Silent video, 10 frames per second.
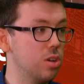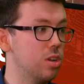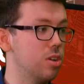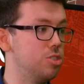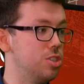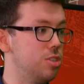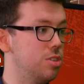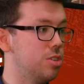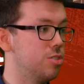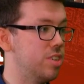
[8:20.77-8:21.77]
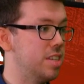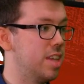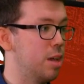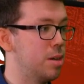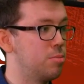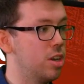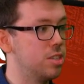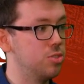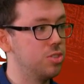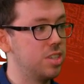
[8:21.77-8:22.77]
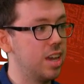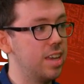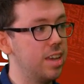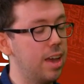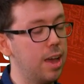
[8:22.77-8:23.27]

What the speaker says: which you couldn't really say about Brighton on the day.